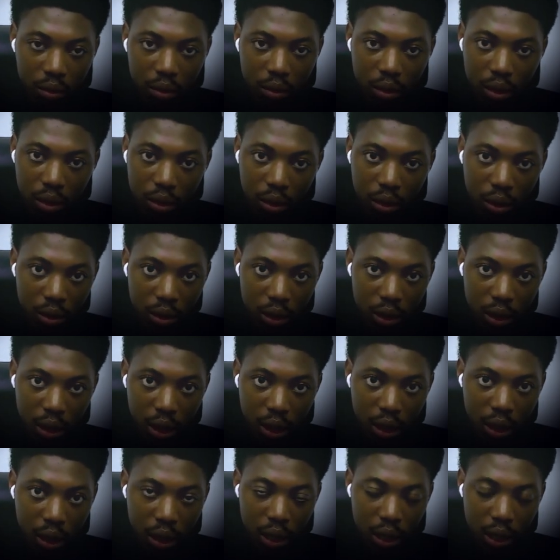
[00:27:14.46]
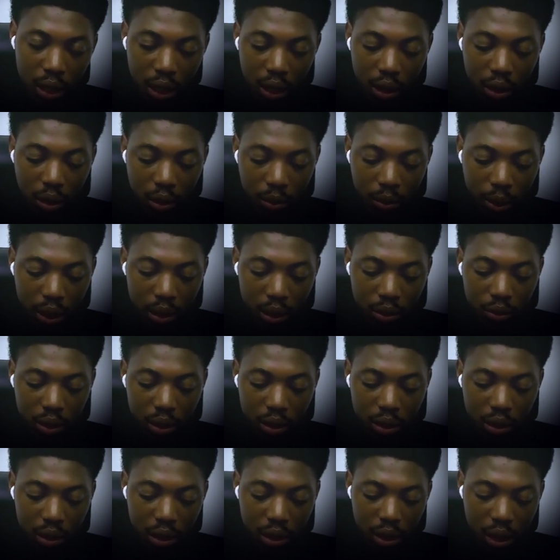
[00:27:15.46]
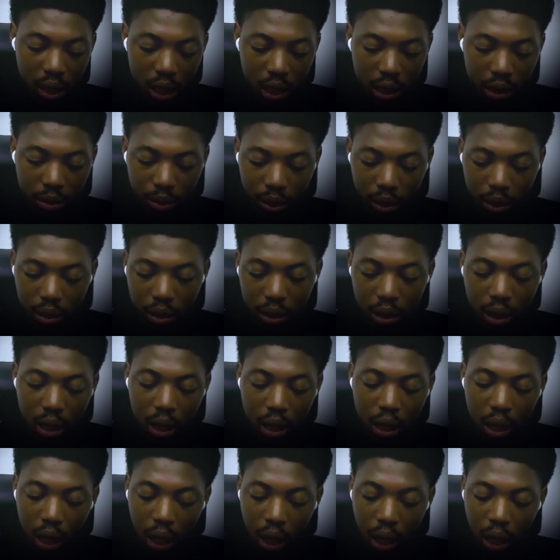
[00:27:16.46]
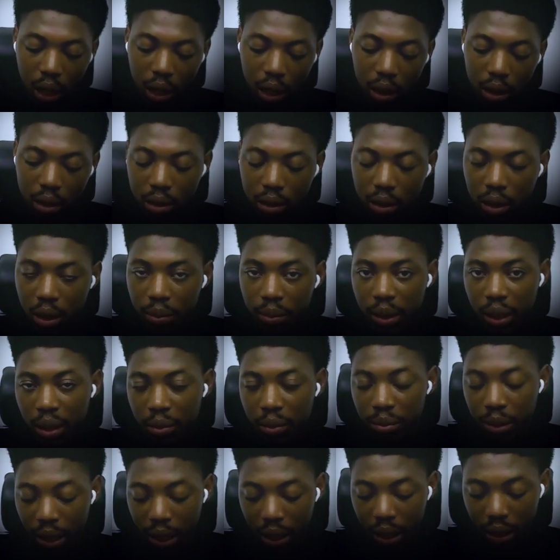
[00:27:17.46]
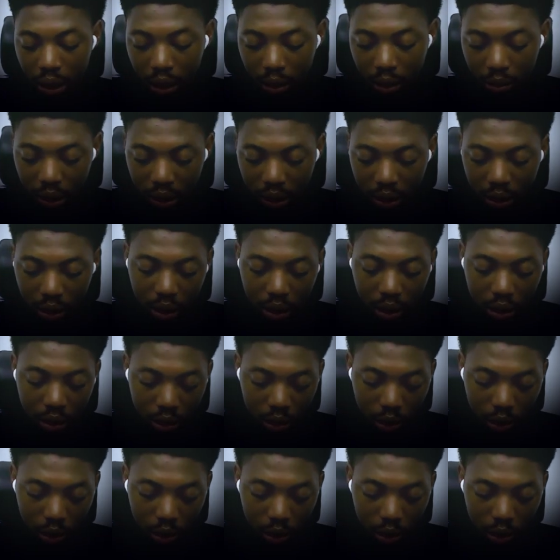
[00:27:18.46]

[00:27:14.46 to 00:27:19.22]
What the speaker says: run that earlier command, which is export Gemini API key basically.